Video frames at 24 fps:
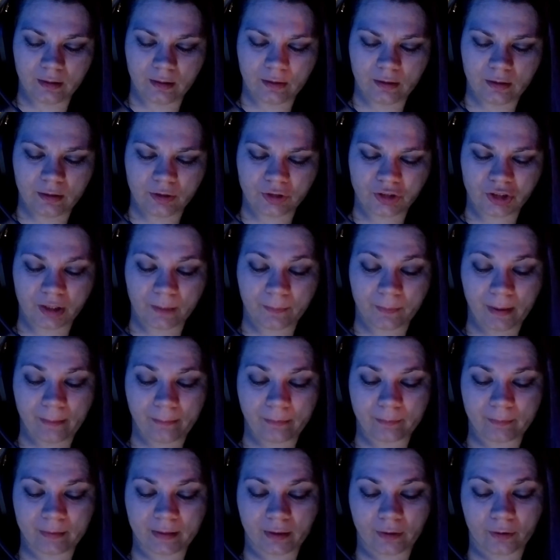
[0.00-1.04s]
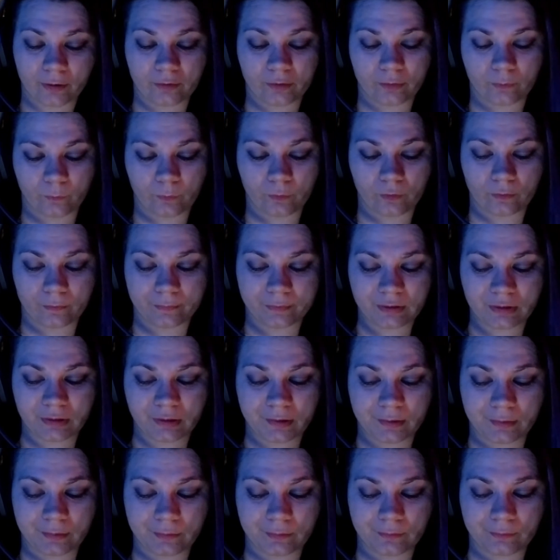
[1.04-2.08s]
She had probably heard the wolves,
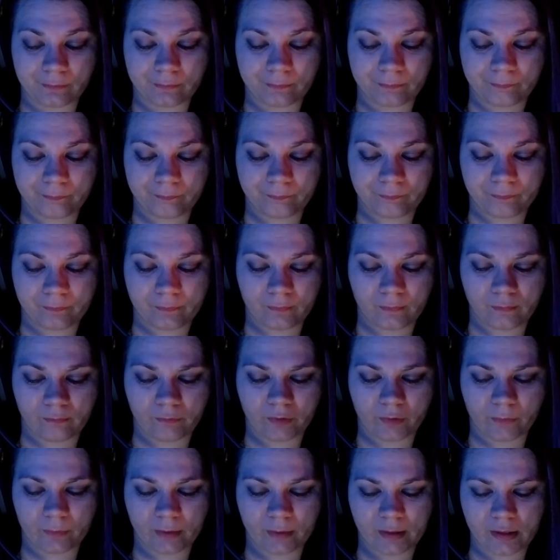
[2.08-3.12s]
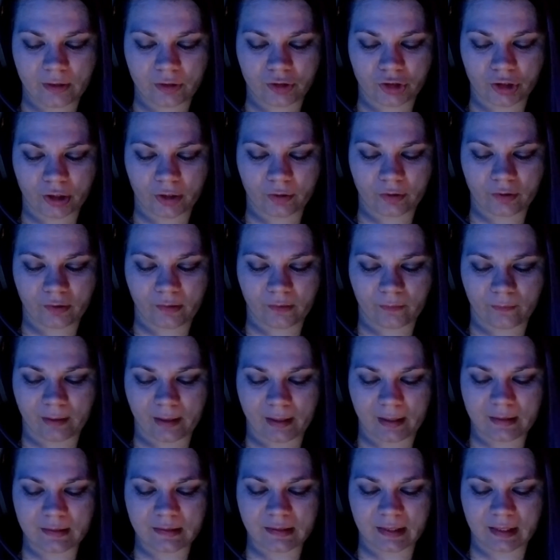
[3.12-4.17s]
too. But Reed jerked the
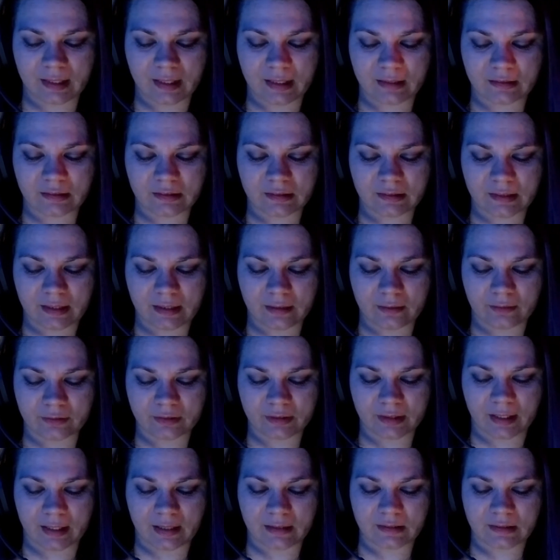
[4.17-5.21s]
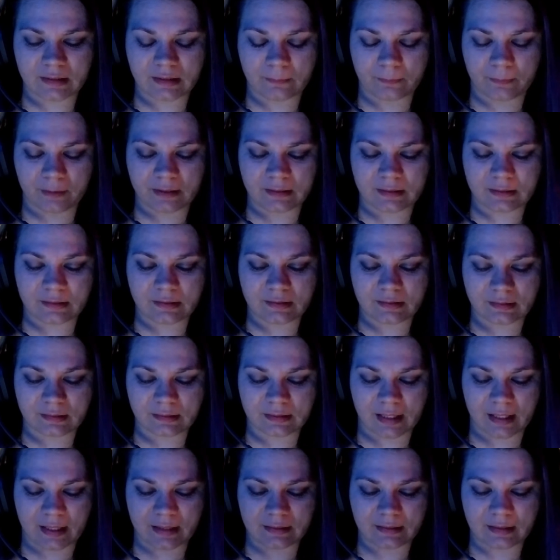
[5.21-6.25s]
reins and kicked his heels against the beast's
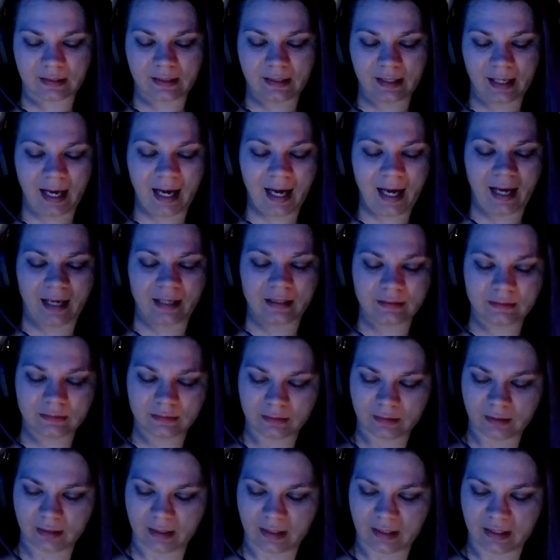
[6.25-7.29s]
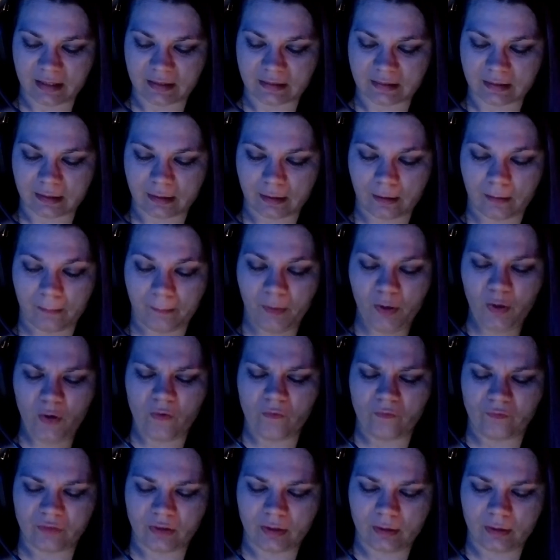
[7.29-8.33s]
sides. "Ha!" he hissed. "Moved!"